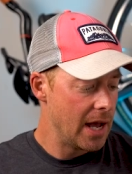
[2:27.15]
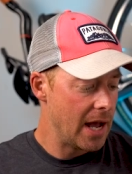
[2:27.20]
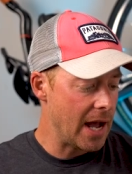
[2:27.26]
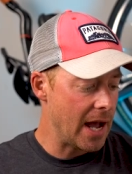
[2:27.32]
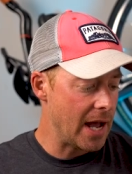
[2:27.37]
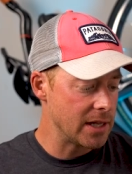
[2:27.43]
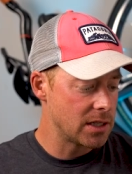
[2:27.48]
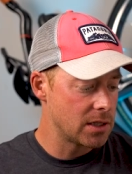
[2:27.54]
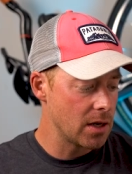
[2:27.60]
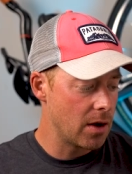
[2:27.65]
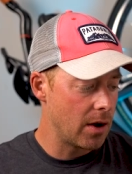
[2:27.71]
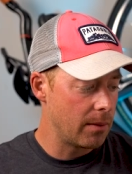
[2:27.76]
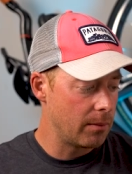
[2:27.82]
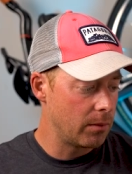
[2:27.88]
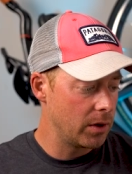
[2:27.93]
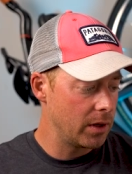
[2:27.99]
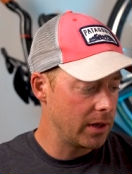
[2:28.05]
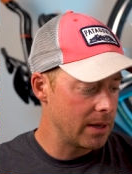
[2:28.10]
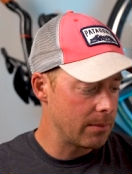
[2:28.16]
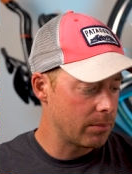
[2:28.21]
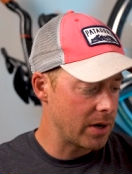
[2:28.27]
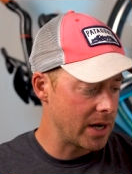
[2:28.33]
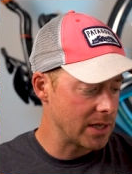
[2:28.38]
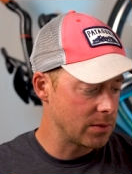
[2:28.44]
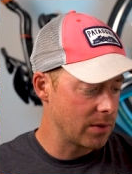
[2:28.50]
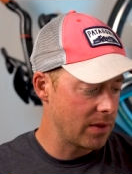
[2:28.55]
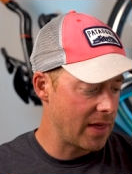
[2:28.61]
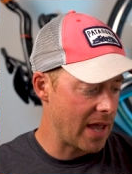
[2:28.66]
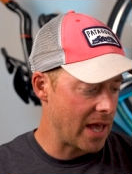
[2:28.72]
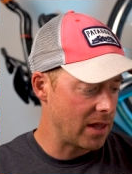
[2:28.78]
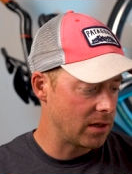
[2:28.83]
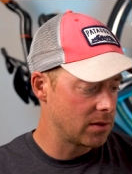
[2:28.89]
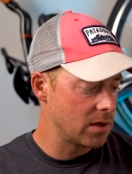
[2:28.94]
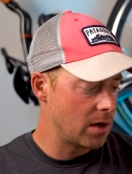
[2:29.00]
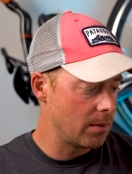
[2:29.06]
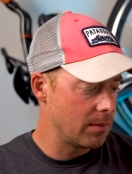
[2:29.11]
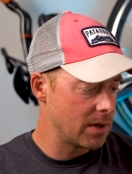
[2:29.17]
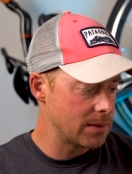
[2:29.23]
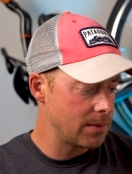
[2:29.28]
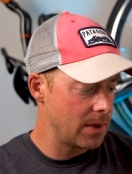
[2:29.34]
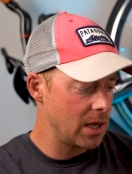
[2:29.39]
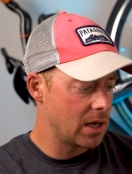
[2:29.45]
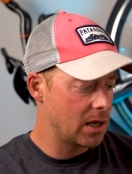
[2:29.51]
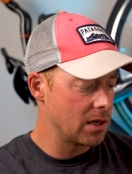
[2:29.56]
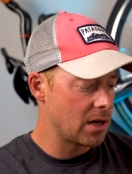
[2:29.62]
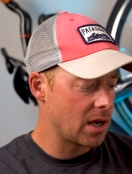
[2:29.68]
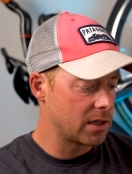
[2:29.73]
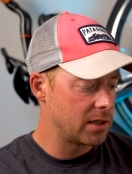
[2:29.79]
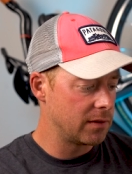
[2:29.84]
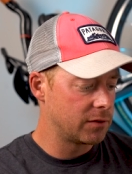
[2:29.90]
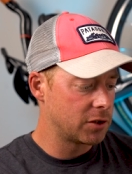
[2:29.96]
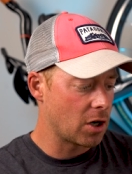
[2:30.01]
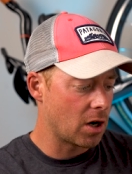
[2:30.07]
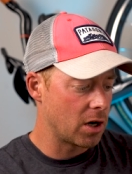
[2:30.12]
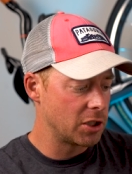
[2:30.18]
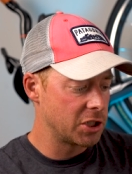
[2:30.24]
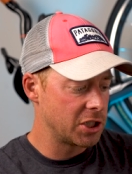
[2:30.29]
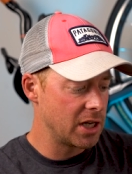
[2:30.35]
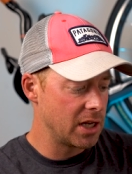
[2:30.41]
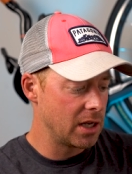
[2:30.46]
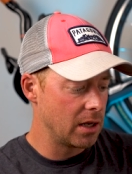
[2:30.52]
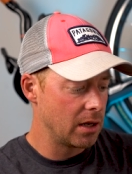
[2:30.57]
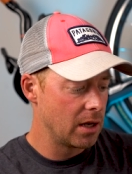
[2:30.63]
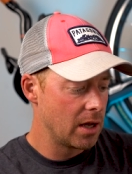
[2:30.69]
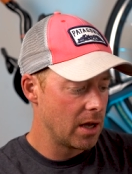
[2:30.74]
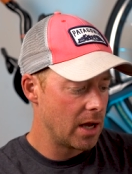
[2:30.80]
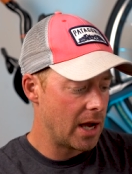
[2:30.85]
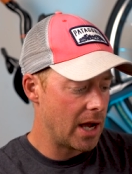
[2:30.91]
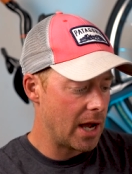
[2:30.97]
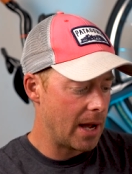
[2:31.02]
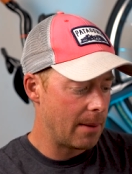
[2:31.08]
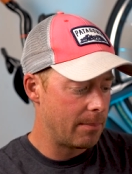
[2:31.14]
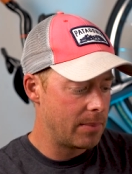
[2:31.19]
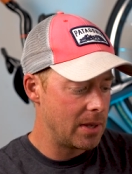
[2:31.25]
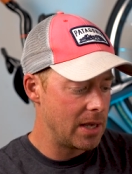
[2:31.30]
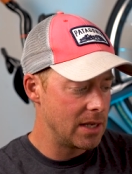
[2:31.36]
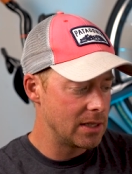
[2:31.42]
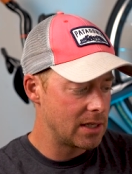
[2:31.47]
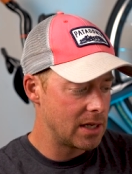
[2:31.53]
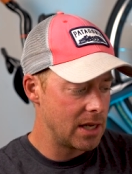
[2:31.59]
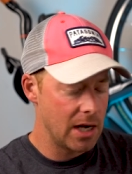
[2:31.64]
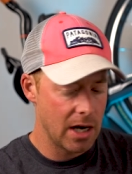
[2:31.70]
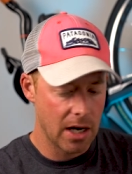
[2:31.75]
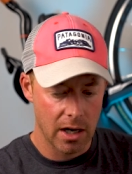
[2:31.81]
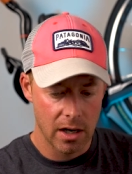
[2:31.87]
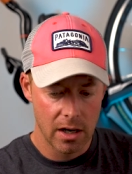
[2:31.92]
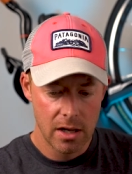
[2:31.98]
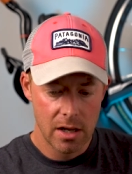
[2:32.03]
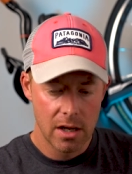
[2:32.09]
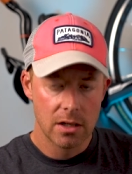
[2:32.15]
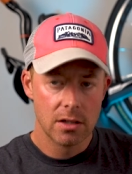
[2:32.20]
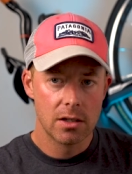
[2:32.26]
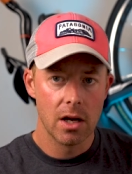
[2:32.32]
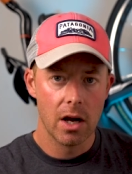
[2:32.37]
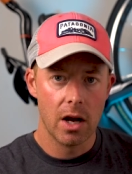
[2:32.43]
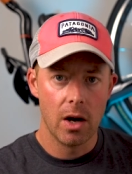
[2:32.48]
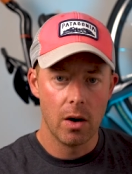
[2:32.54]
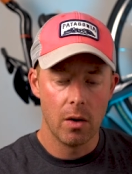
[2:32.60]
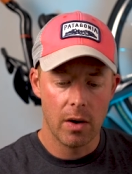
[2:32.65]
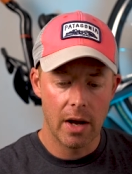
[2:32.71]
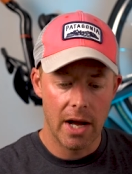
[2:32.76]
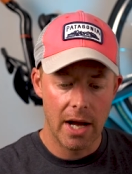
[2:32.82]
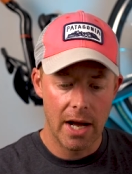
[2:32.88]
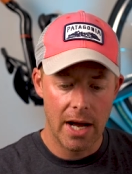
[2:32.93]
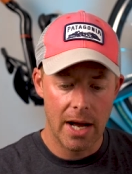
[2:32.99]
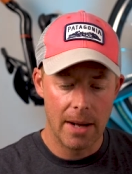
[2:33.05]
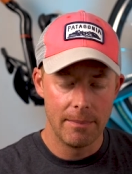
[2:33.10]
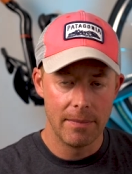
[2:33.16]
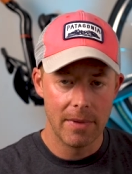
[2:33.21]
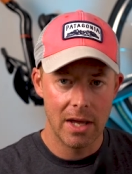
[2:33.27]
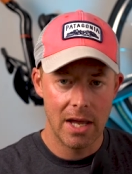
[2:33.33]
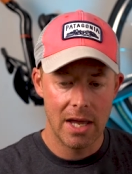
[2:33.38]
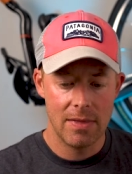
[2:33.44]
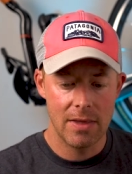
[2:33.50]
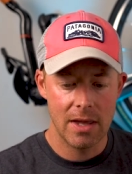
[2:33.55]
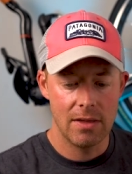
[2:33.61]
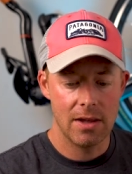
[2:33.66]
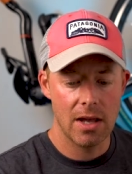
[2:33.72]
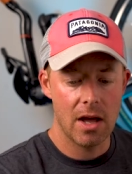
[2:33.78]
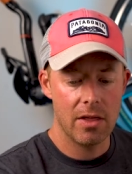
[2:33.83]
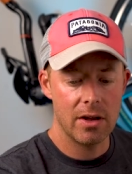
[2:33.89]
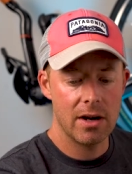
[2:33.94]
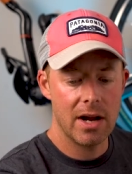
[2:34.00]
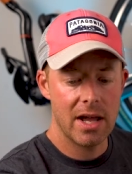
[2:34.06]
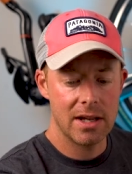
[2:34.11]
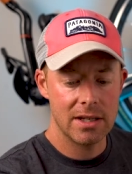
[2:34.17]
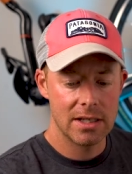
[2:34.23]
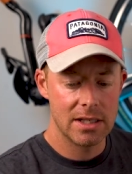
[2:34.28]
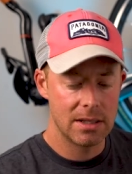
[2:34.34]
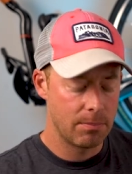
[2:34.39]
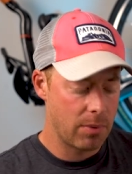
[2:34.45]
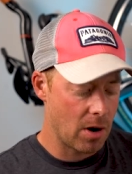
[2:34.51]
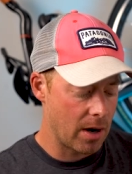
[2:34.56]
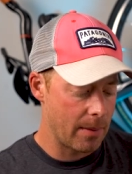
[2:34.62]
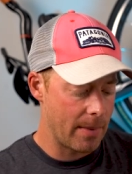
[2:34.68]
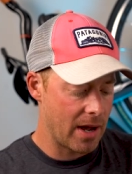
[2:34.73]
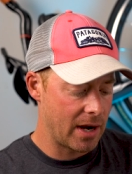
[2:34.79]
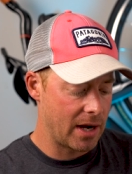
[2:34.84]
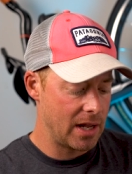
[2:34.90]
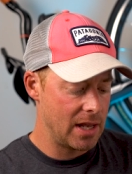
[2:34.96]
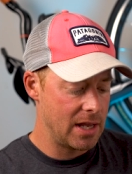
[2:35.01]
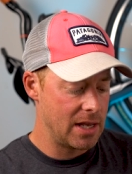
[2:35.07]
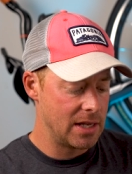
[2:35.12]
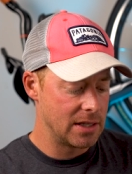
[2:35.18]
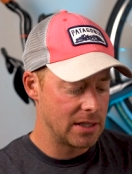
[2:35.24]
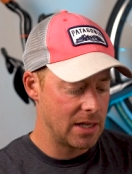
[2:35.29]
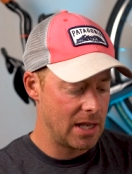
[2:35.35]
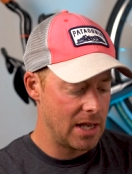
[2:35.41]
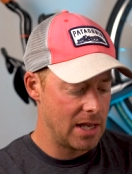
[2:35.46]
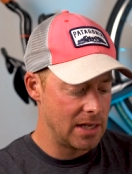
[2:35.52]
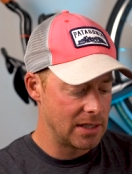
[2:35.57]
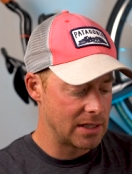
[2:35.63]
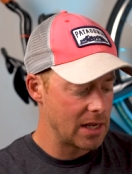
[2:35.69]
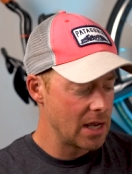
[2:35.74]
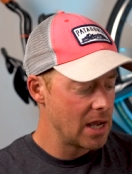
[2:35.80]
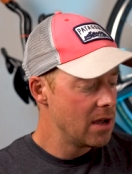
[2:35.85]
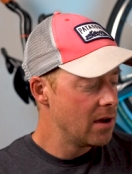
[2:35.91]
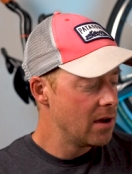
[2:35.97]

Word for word: Uh, so I'm really impressed with that. So it must be conductive charging uh, piece here. So, um, and then the other nice part about it is, is